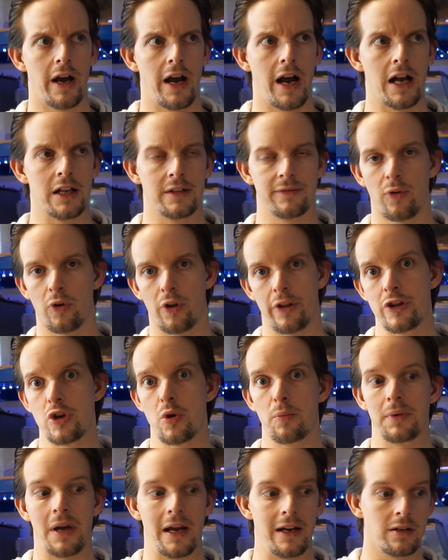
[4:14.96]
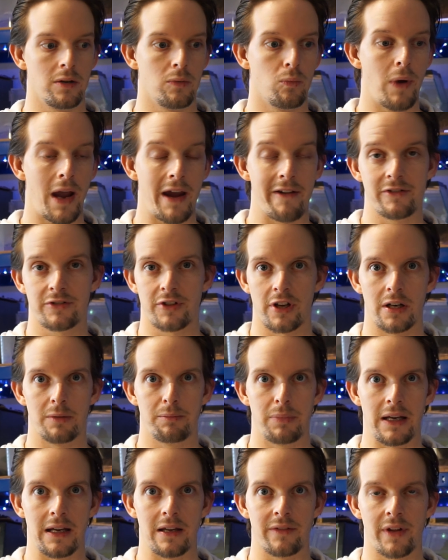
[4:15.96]
as for the update on where it's going to
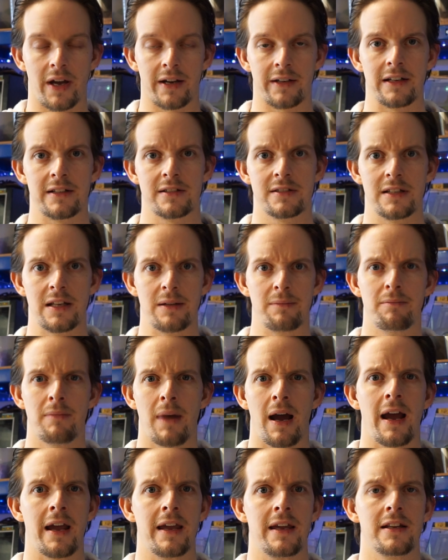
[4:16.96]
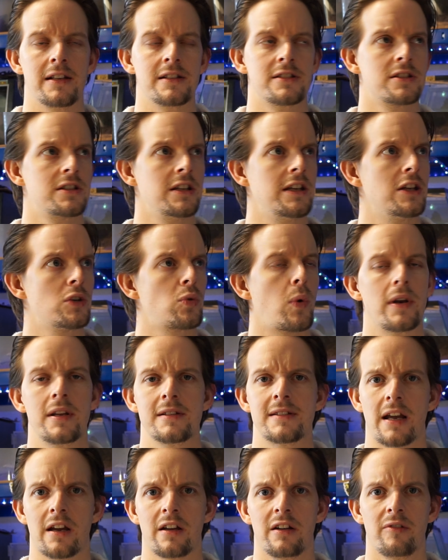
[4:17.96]
be, and that it's in May. It's the
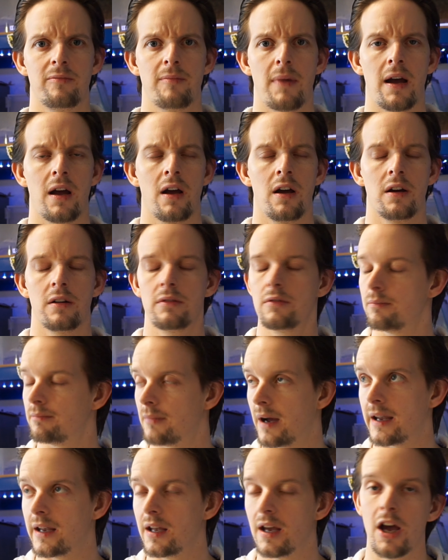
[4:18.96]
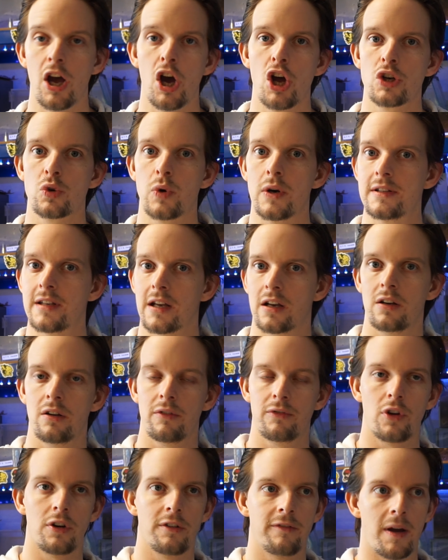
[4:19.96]
22nd of May, 22nd of
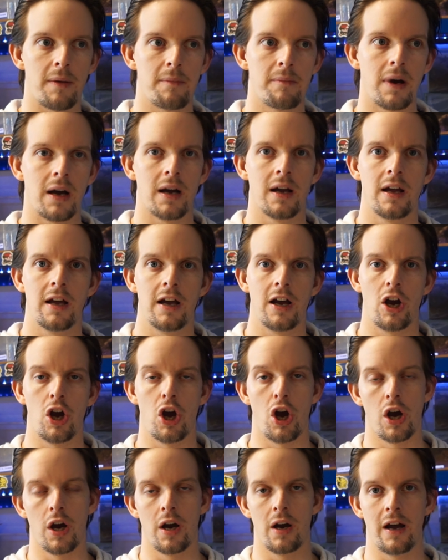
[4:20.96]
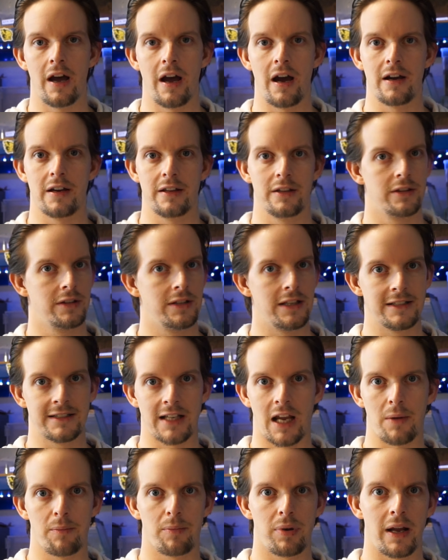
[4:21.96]
November, the
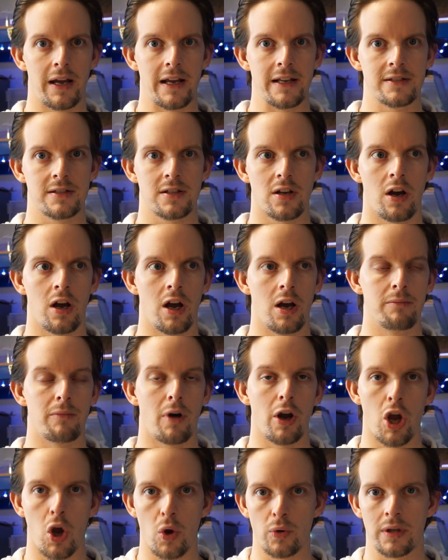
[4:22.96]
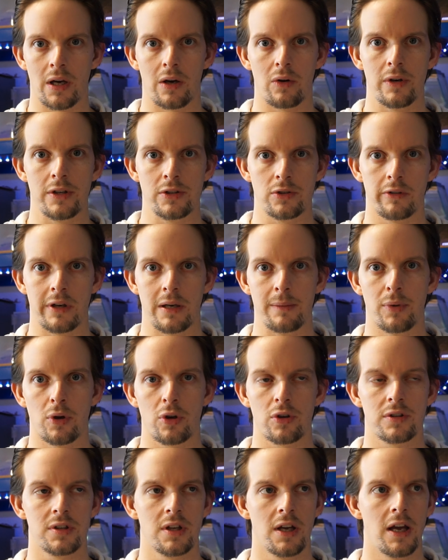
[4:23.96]
same place. My hotel is already
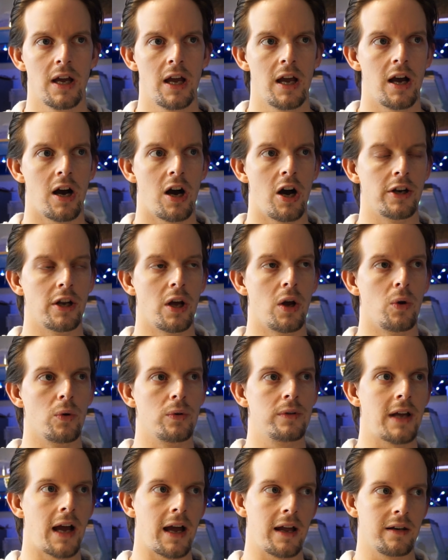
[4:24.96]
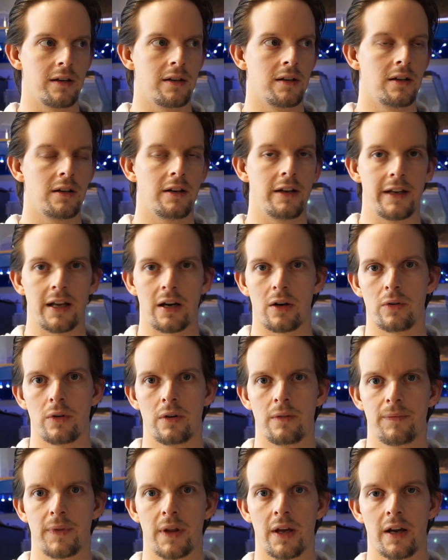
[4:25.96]
booked. I know Dan Liddell
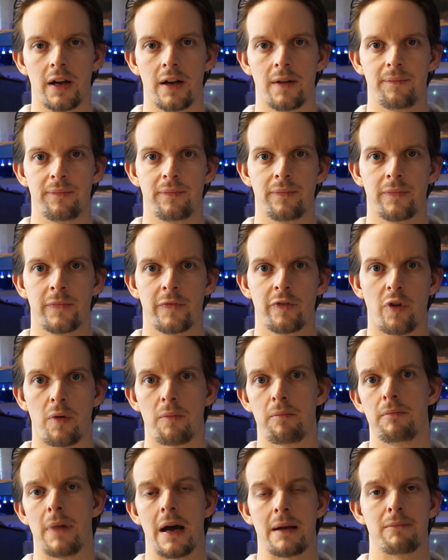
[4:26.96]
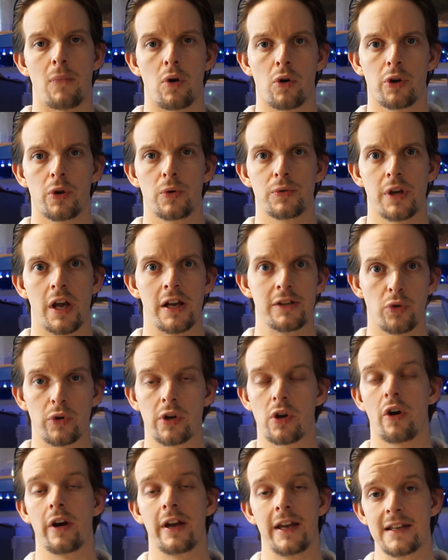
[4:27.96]
from Mad Mongoose has already
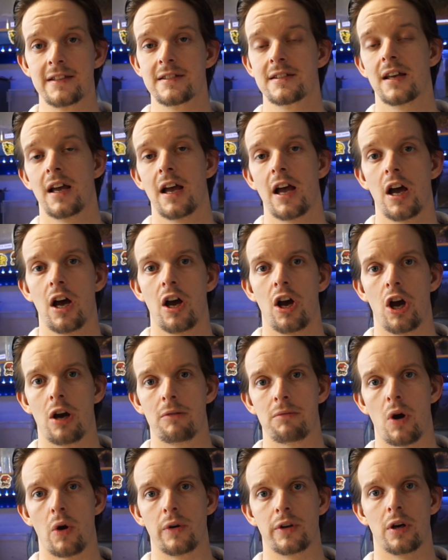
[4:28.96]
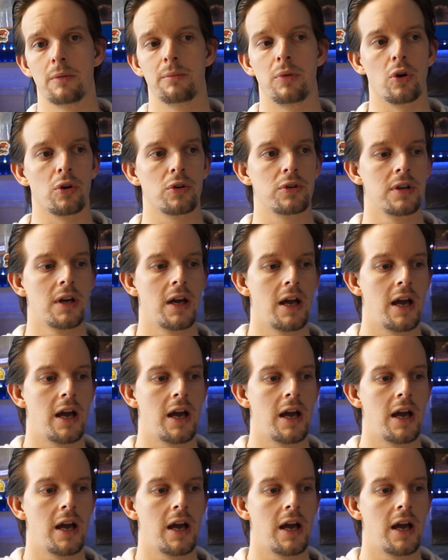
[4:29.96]
got his hotel booked.